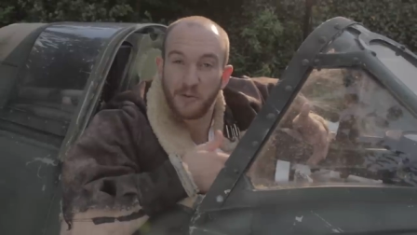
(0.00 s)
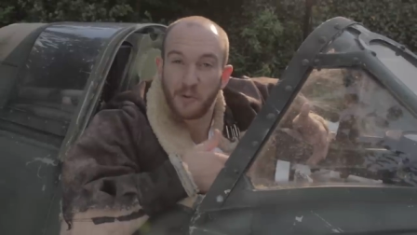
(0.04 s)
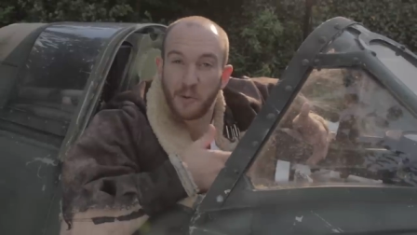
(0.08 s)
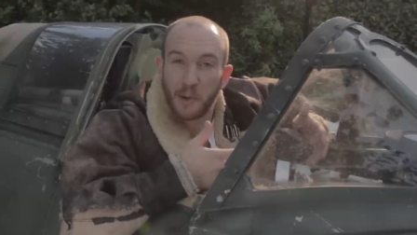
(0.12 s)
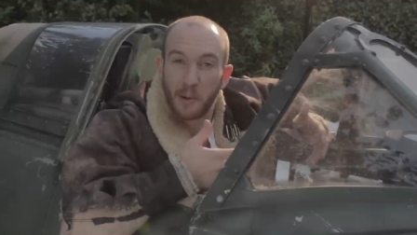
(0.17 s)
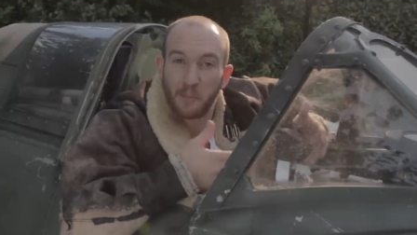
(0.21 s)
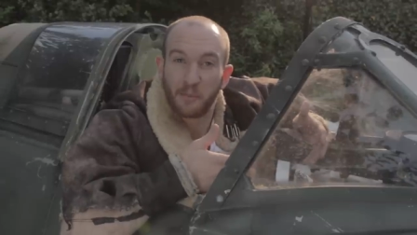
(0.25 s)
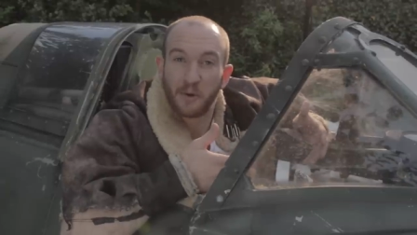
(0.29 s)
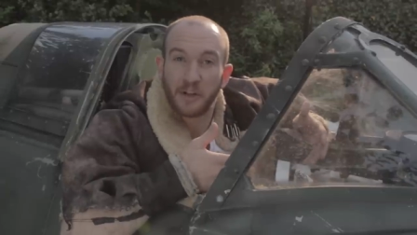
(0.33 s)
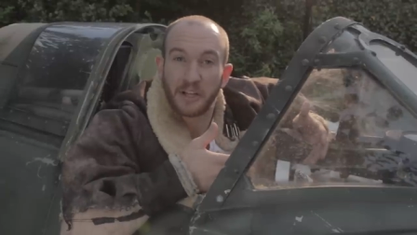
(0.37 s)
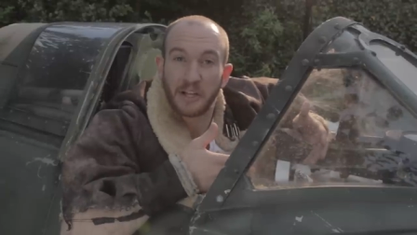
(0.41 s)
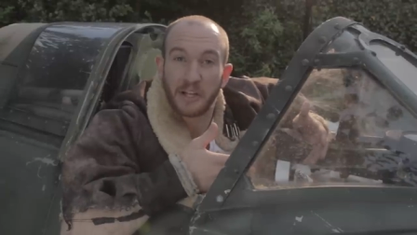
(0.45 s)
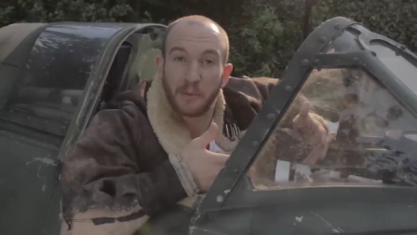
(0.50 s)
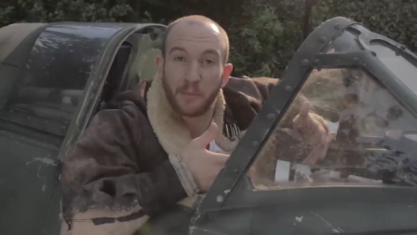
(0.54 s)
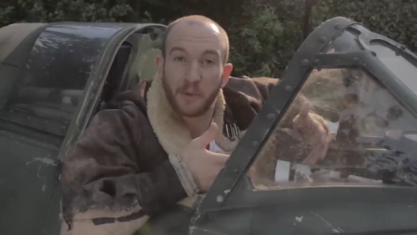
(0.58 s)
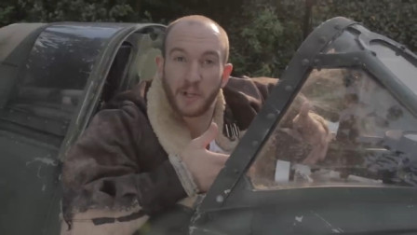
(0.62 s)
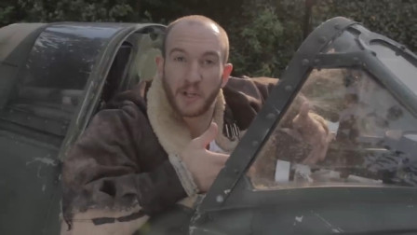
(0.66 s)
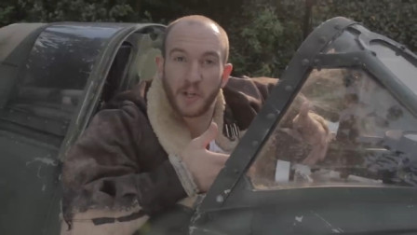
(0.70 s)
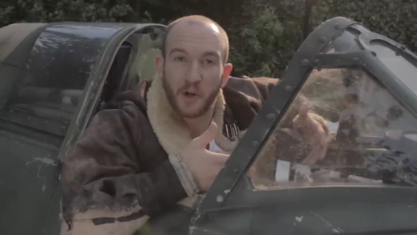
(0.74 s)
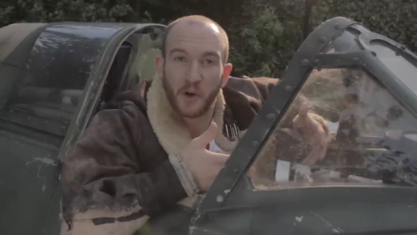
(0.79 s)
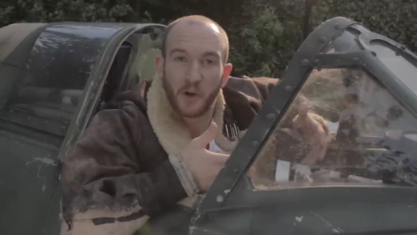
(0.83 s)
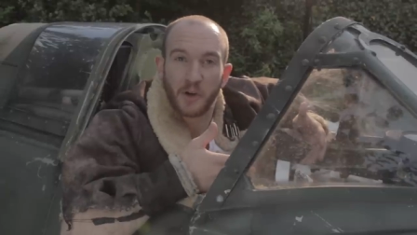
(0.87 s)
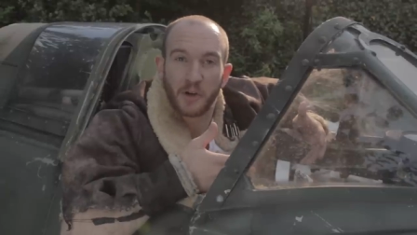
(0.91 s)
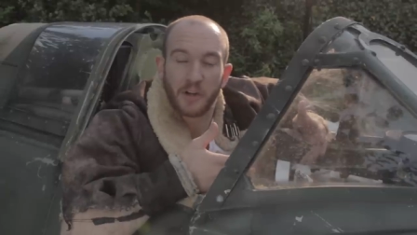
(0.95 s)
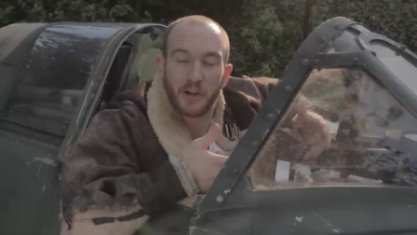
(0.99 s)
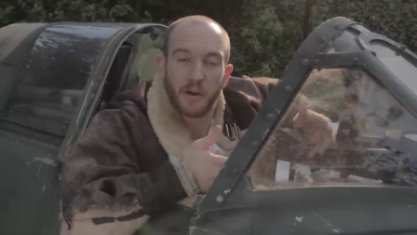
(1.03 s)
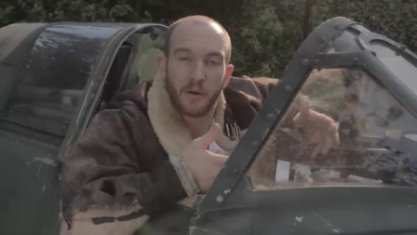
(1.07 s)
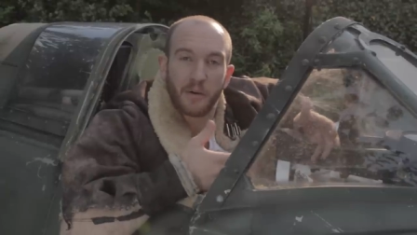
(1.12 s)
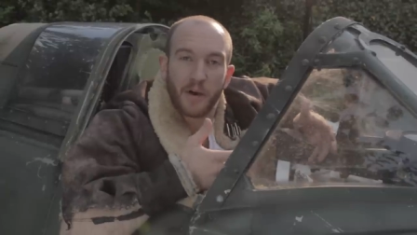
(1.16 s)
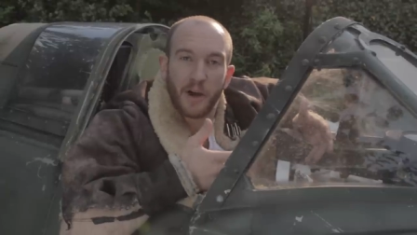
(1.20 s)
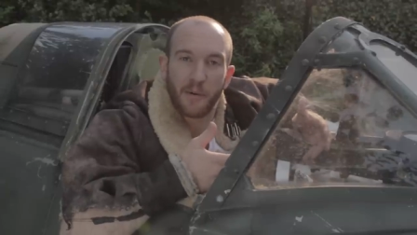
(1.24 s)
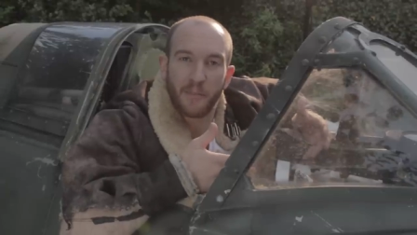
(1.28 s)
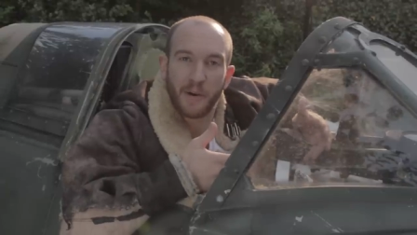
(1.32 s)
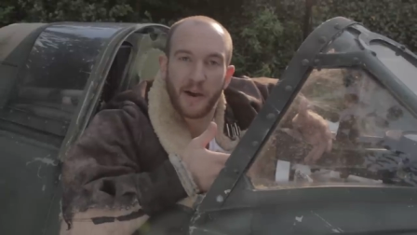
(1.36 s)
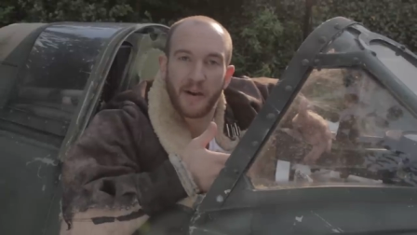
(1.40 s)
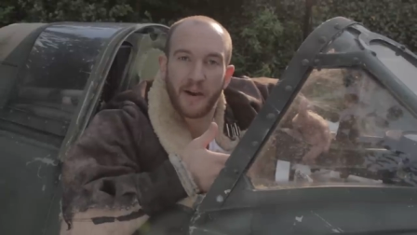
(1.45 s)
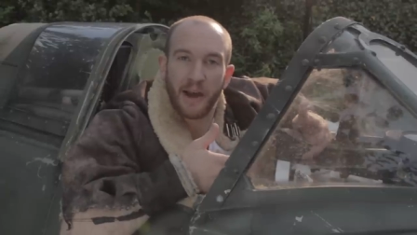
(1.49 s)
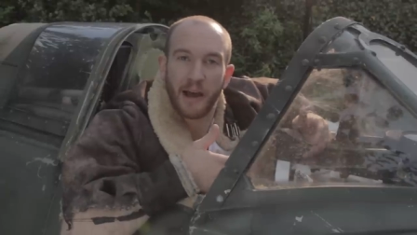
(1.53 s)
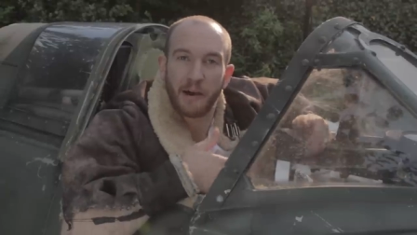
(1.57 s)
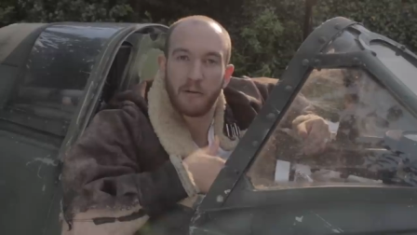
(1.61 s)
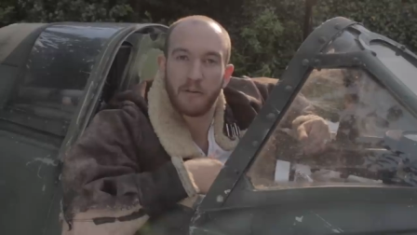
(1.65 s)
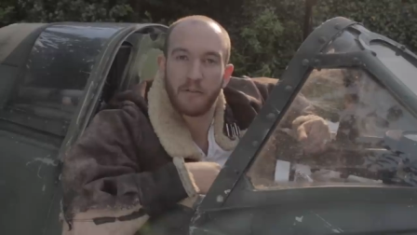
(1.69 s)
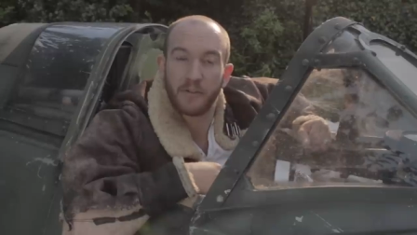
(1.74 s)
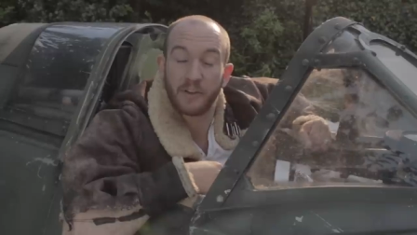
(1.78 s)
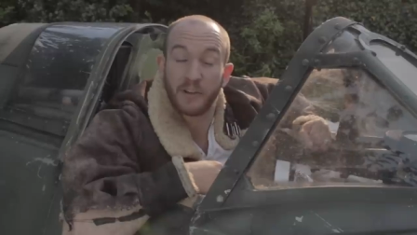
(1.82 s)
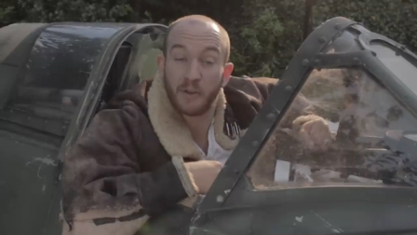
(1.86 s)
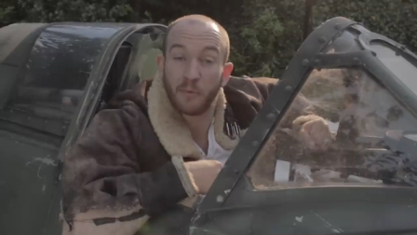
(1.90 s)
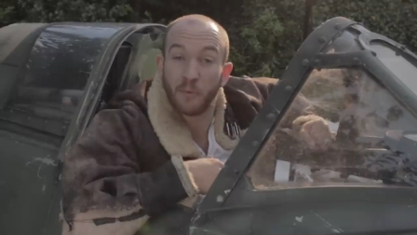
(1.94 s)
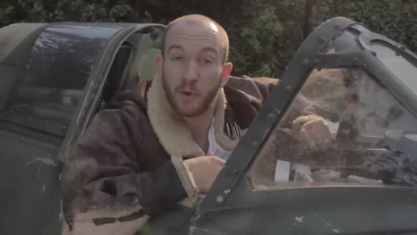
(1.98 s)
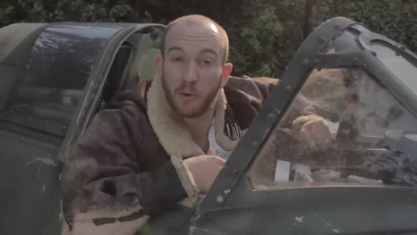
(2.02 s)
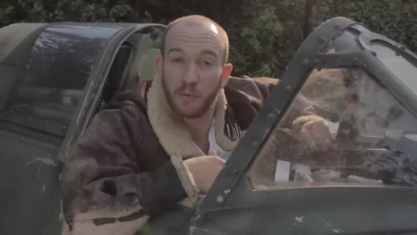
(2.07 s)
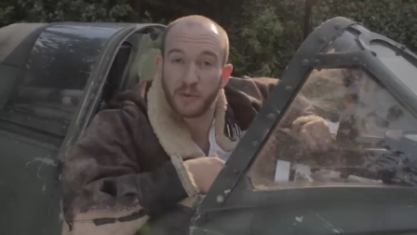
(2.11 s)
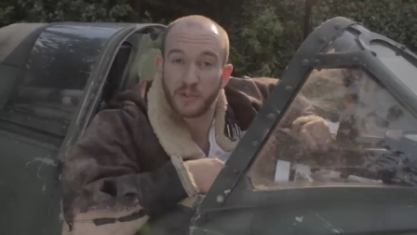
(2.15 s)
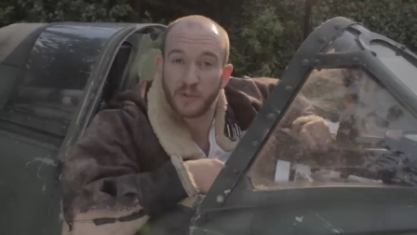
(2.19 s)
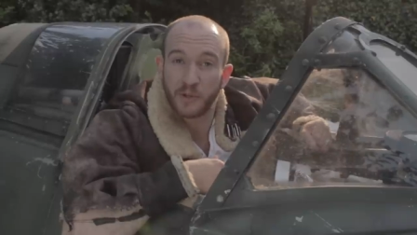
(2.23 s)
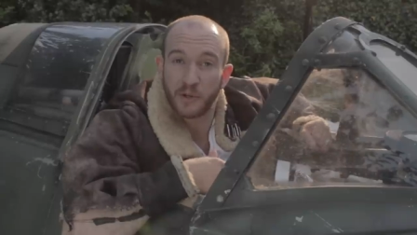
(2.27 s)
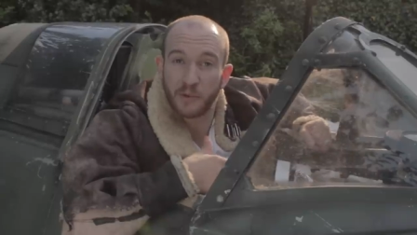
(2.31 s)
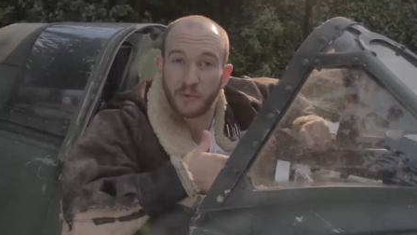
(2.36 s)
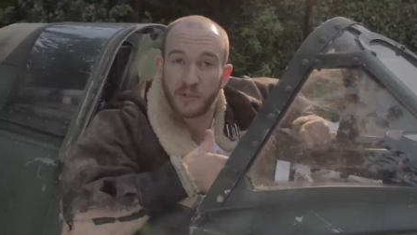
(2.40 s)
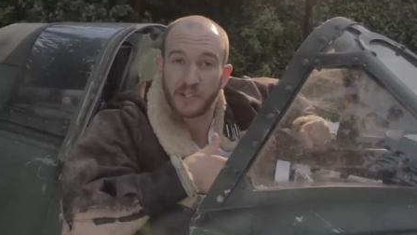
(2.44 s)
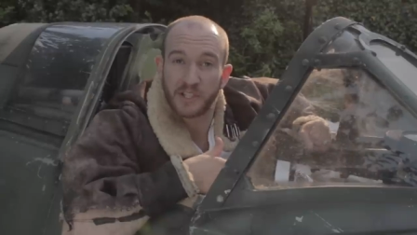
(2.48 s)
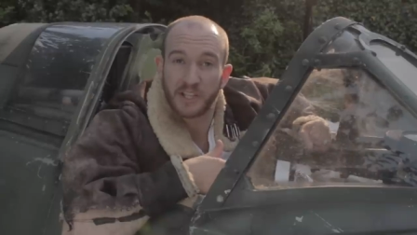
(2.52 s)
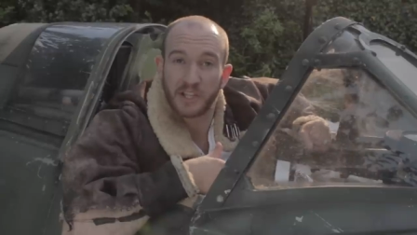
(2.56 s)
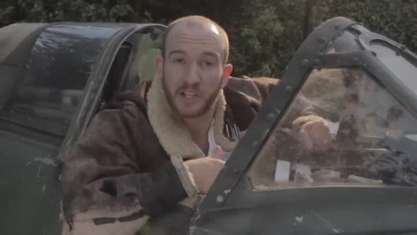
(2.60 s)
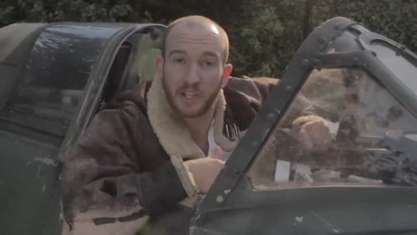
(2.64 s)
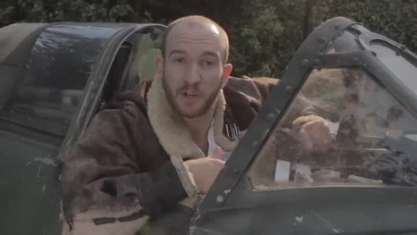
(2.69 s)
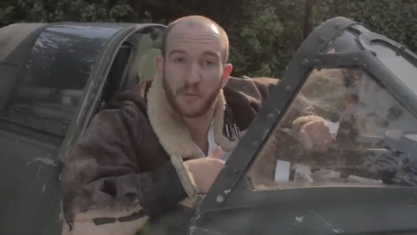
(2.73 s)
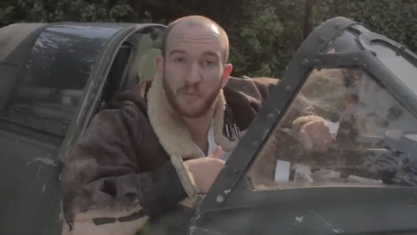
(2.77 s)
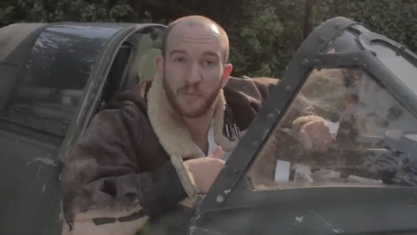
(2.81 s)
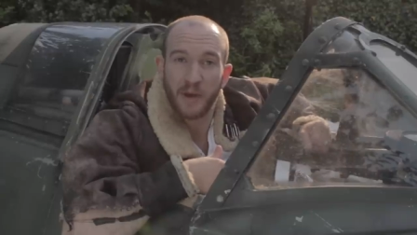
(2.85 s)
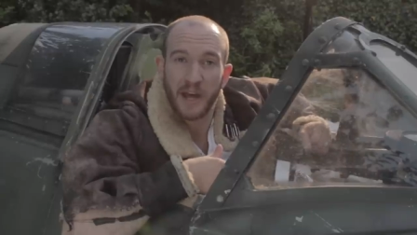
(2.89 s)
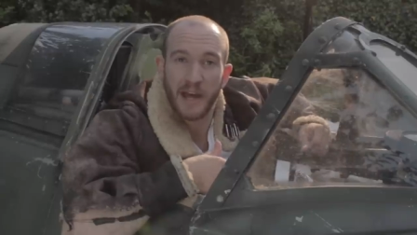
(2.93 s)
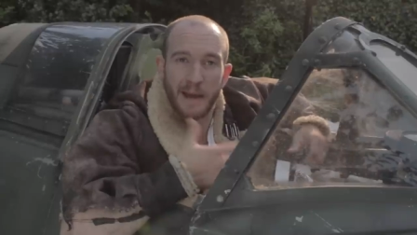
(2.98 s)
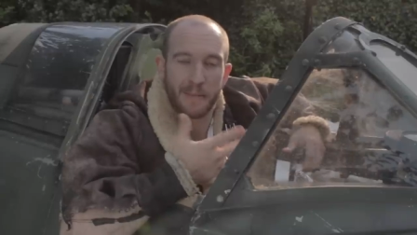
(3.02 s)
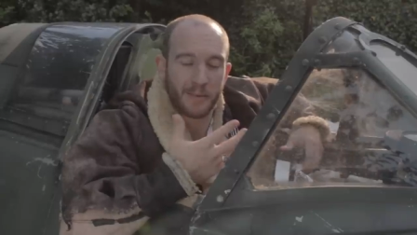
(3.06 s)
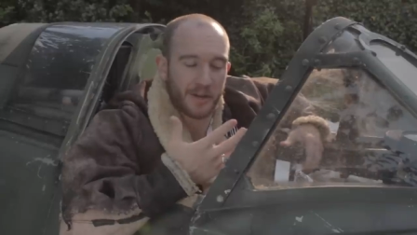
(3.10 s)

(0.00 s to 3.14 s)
about bringing him along and about how everything we were doing was going to compare,